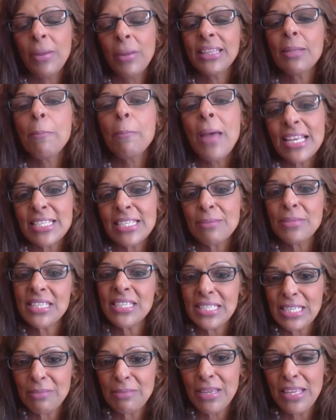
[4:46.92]
But the
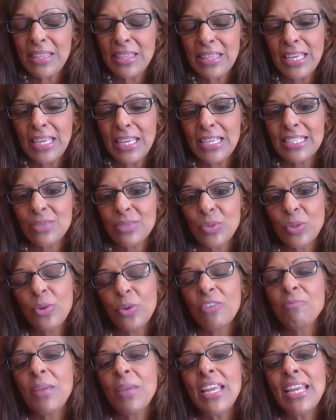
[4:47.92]
pessimist in me thinks, well,
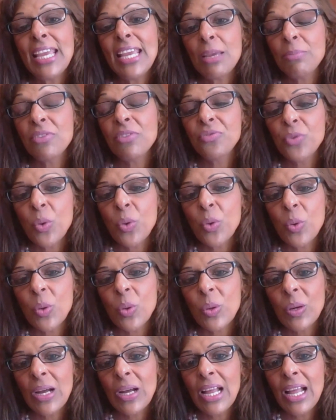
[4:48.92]
we've been here
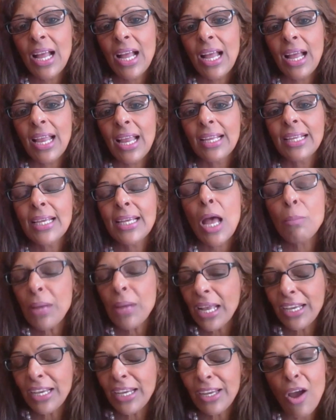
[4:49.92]
before.
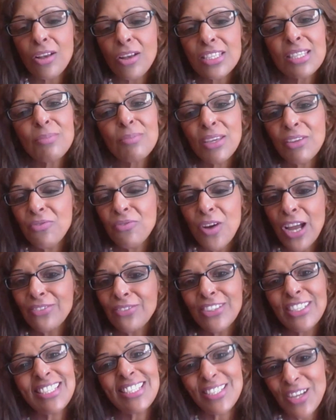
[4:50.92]
Come back and ask me in
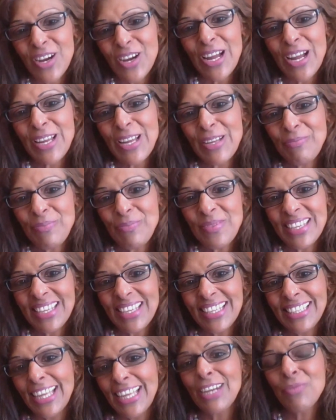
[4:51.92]
five years' time,
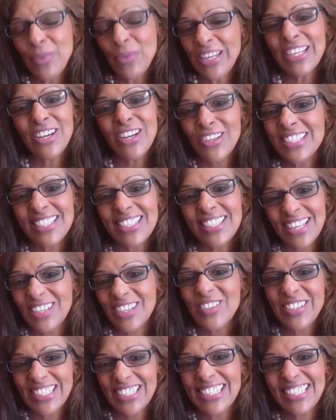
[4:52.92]
and then we can answer
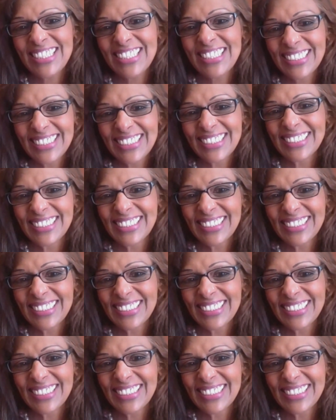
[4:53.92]
that question.